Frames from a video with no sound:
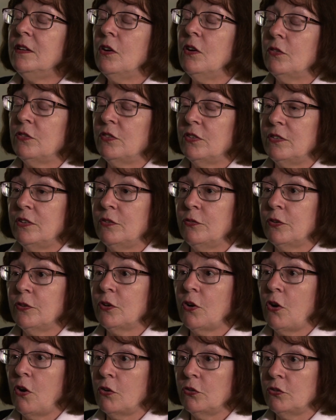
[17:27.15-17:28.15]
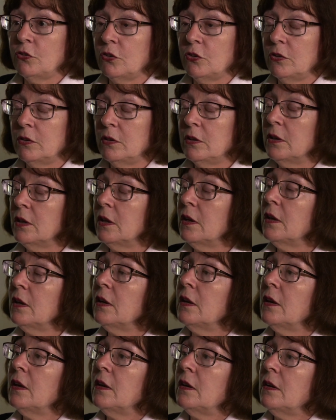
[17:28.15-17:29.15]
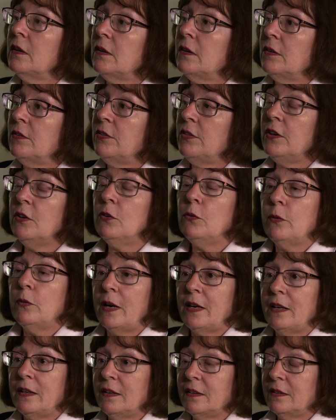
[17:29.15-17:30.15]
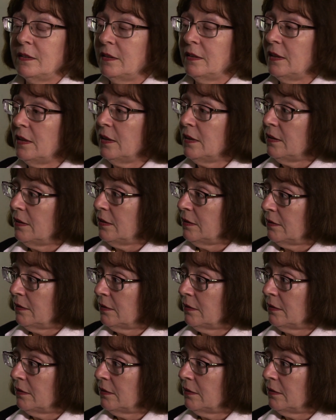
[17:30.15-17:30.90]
it's a different culture. Theoretically,